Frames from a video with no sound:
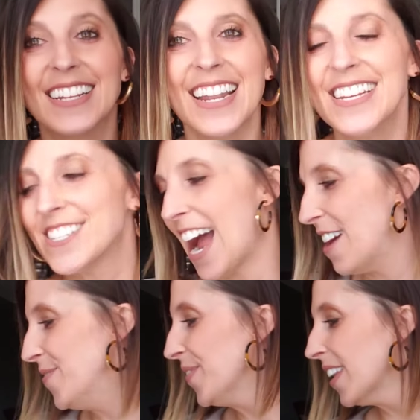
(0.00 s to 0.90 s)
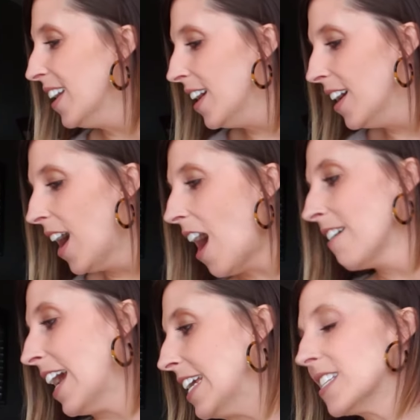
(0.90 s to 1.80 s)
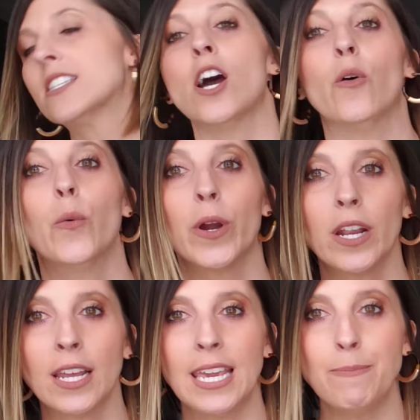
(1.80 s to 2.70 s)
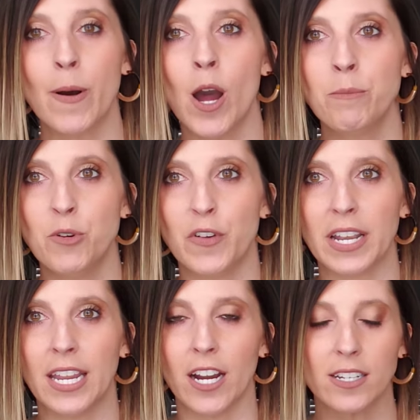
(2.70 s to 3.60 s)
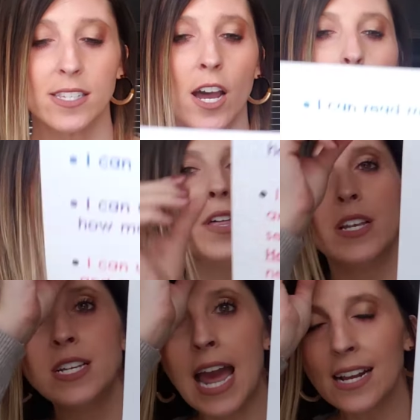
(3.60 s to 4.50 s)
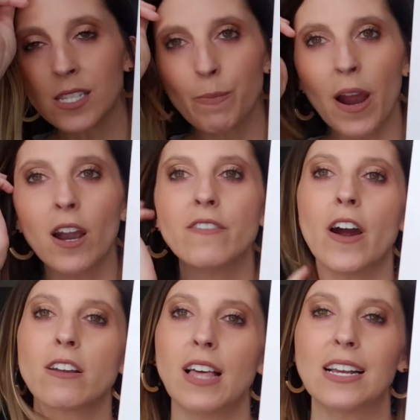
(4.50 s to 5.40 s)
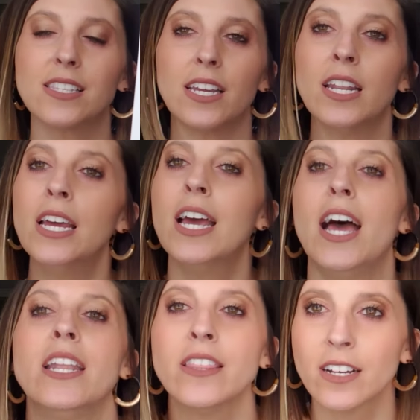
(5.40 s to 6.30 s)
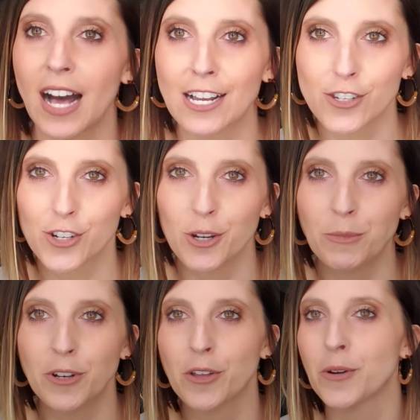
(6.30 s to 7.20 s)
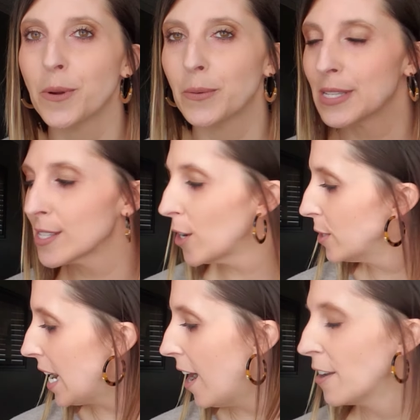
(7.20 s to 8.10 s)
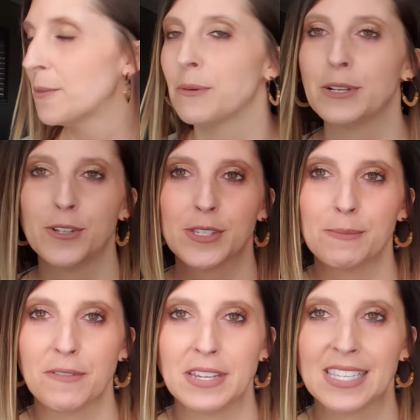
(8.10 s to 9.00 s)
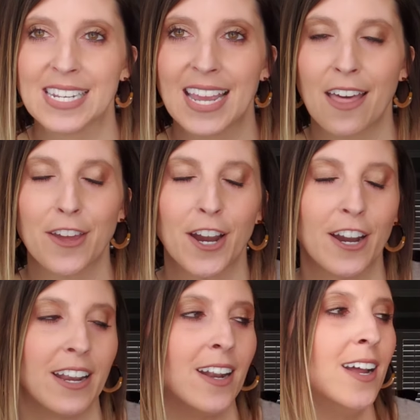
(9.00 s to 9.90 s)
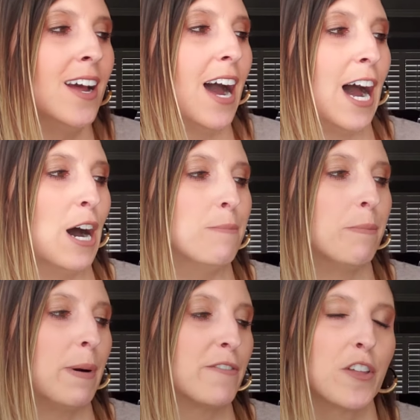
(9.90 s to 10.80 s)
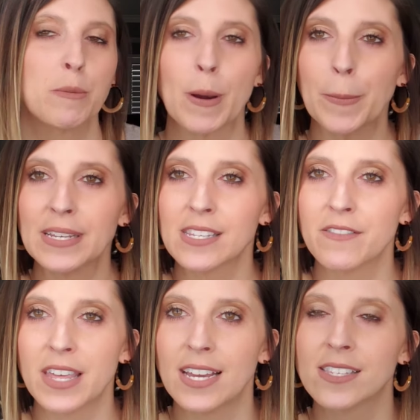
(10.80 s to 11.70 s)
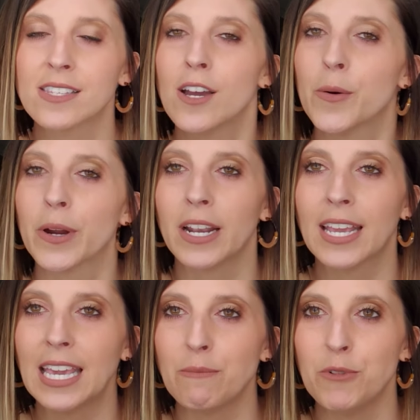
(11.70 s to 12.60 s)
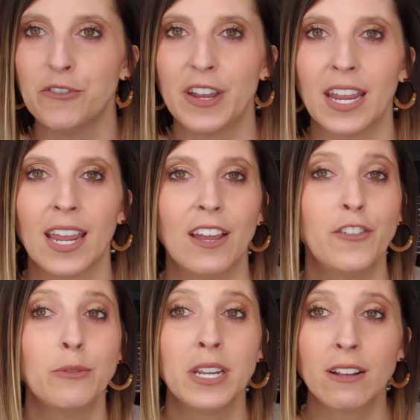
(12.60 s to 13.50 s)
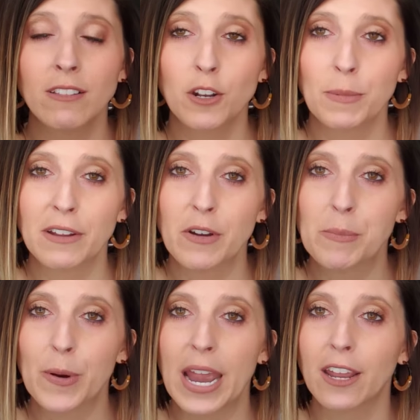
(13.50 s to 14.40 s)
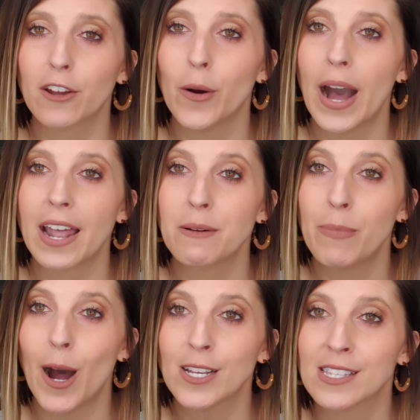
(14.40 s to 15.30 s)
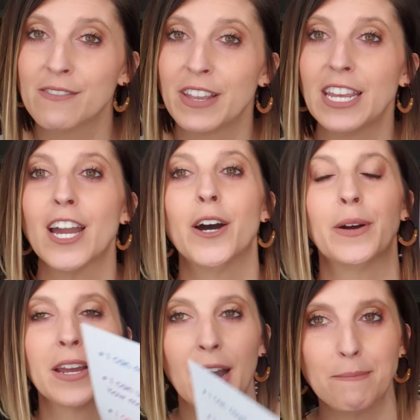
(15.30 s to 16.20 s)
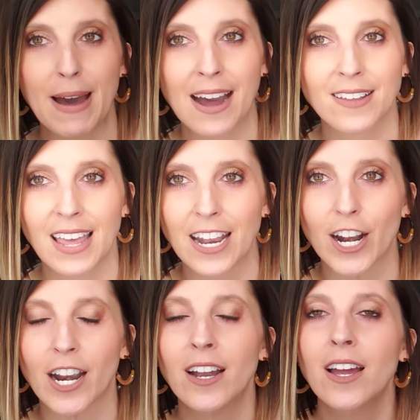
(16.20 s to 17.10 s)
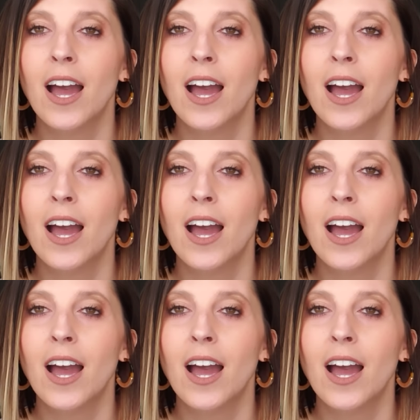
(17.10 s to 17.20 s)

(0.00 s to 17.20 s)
Nice job. All right, so we're gonna keep on moving here. So the next part of our lesson, and in the classroom, you know that we would slow down and we would do some of these together, and But for the purpose of this, we're gonna keep moving. If you need a little bit of a break, go ahead and pause the video and come back later.